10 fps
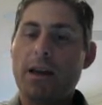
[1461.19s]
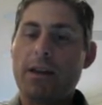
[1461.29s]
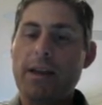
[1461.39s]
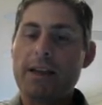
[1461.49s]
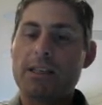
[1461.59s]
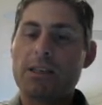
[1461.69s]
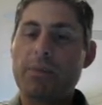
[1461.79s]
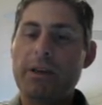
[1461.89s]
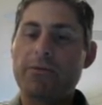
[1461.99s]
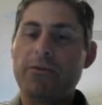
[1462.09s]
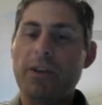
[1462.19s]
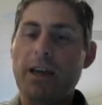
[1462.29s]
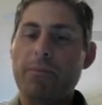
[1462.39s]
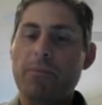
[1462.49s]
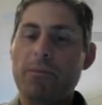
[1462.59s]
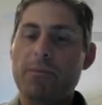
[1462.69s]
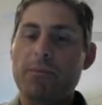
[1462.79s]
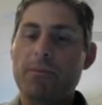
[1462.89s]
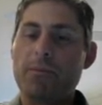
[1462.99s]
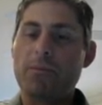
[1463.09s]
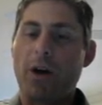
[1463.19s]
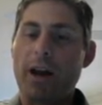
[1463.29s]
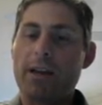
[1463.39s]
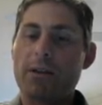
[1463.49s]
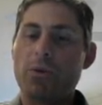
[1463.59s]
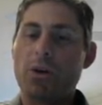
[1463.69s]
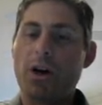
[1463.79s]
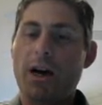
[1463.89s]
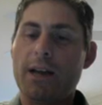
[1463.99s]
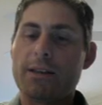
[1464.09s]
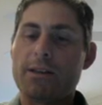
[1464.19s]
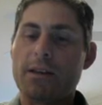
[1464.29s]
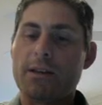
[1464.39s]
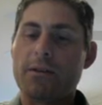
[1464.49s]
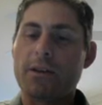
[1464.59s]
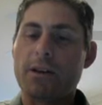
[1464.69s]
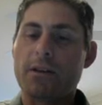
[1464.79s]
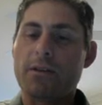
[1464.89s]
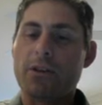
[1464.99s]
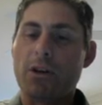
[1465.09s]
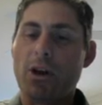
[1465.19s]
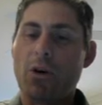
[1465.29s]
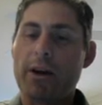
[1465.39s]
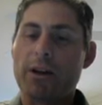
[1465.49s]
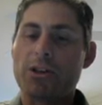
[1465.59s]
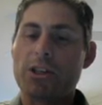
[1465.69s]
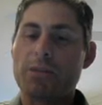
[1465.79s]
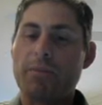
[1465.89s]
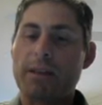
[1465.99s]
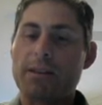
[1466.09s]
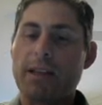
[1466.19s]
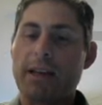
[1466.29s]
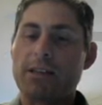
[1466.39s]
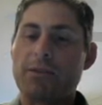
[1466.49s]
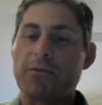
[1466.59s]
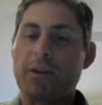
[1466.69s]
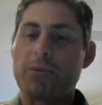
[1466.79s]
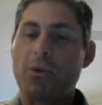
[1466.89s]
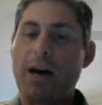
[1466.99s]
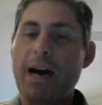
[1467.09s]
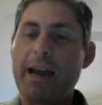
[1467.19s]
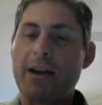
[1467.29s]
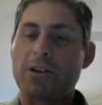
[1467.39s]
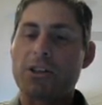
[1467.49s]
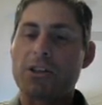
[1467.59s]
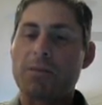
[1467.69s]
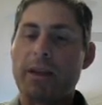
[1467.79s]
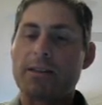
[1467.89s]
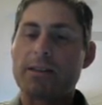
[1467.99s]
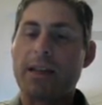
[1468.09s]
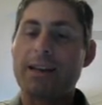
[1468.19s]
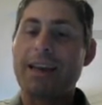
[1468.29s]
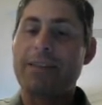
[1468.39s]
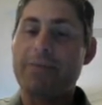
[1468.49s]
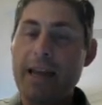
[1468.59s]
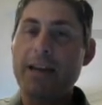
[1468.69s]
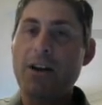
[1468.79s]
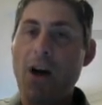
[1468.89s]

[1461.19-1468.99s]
And that spin flip, right, will cause the low energy spin state to flip to a high energy spin state, and then